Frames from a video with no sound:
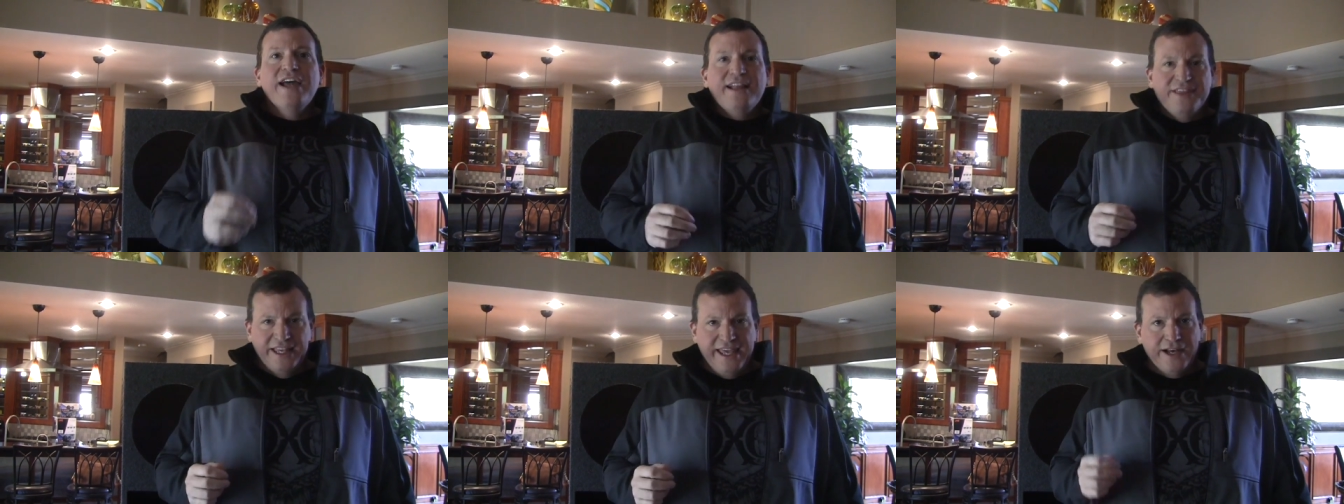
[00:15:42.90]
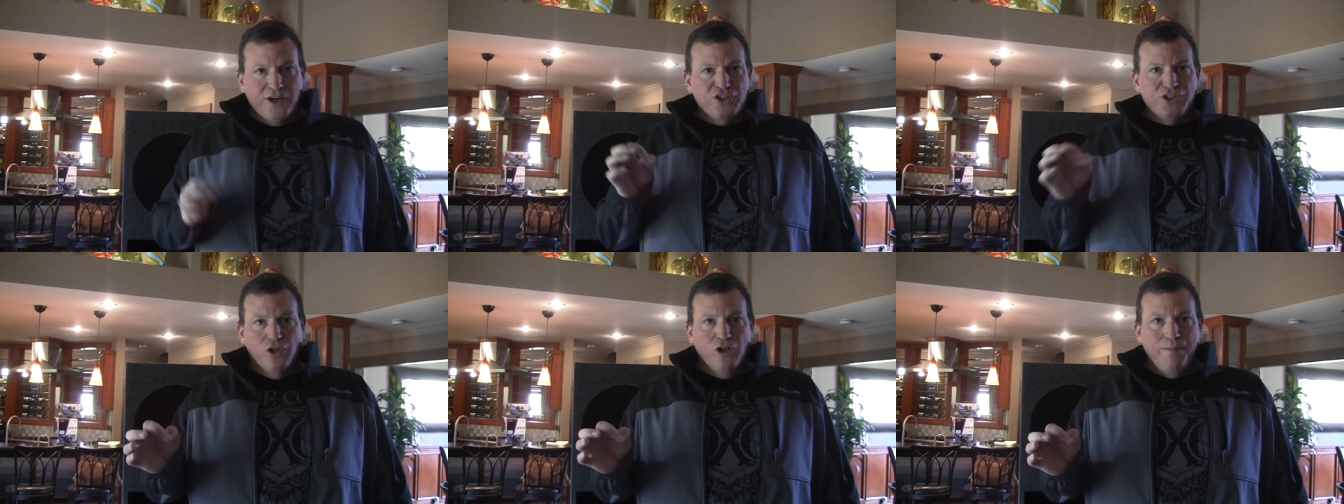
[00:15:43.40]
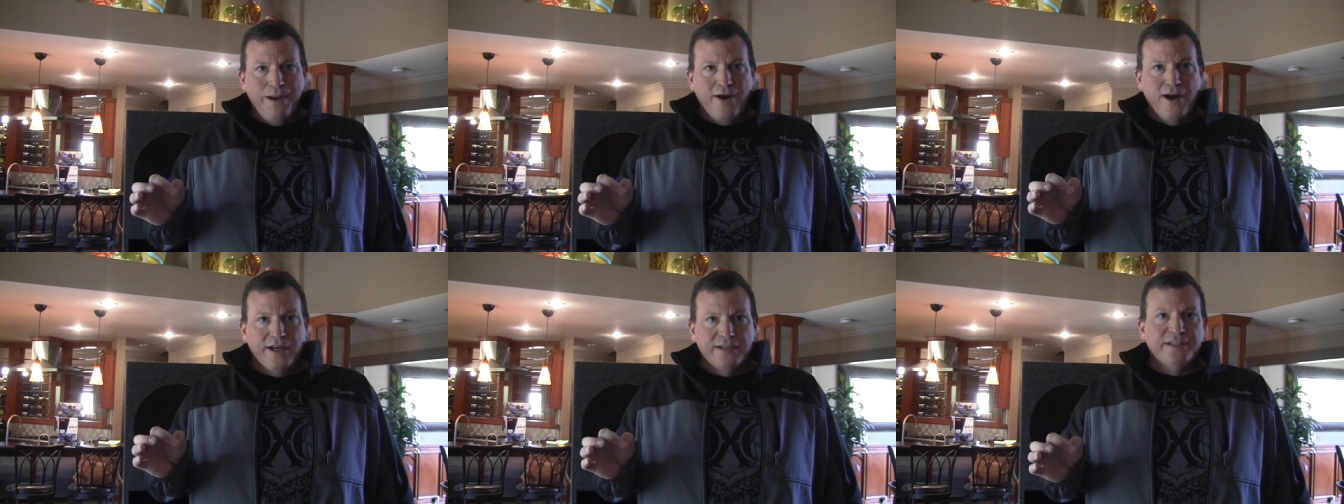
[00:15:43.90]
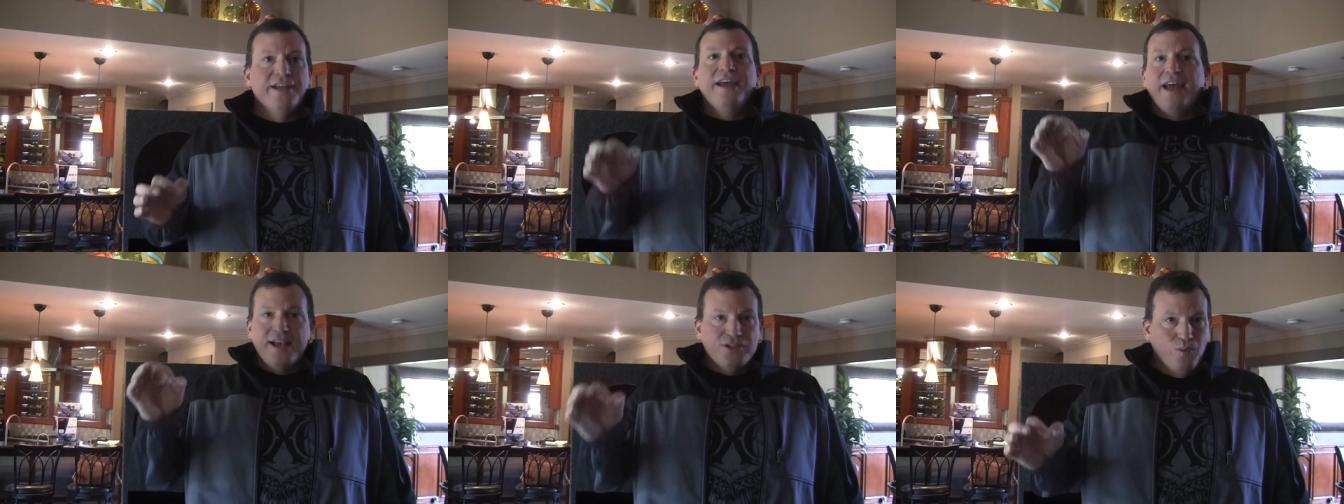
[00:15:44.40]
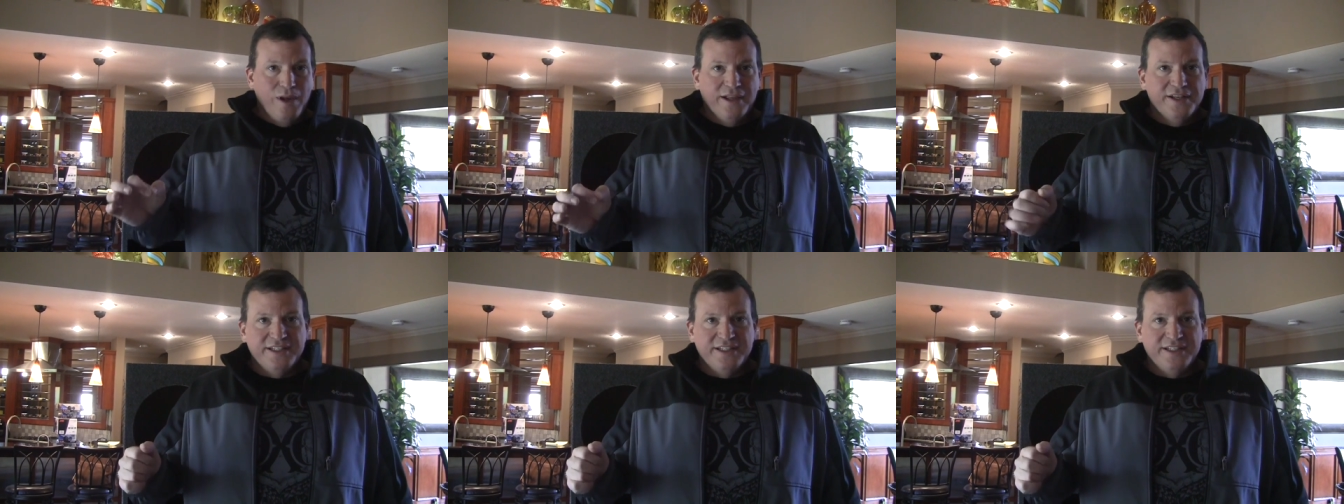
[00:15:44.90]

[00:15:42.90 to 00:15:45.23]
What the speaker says: The Kicker Solo Barracks, as well